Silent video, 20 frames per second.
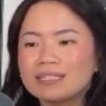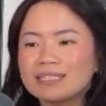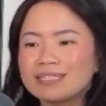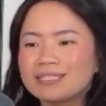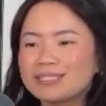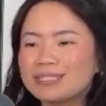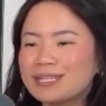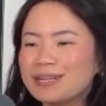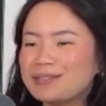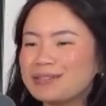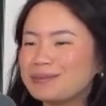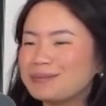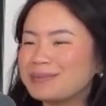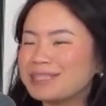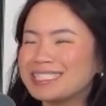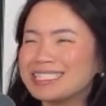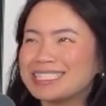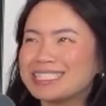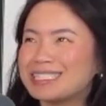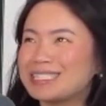There's other
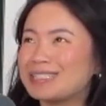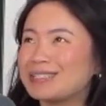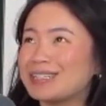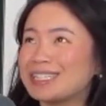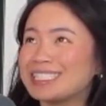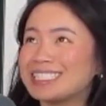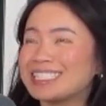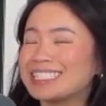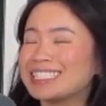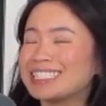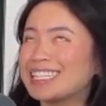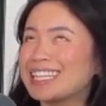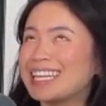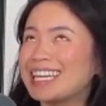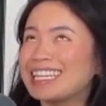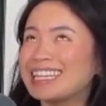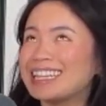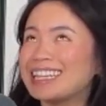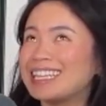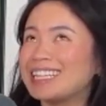places too. I just like
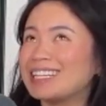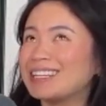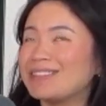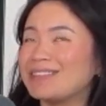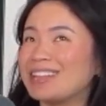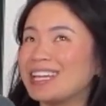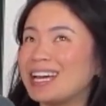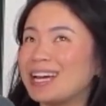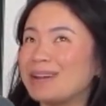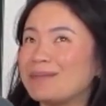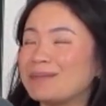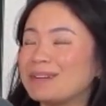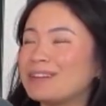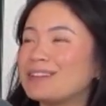can't think of them.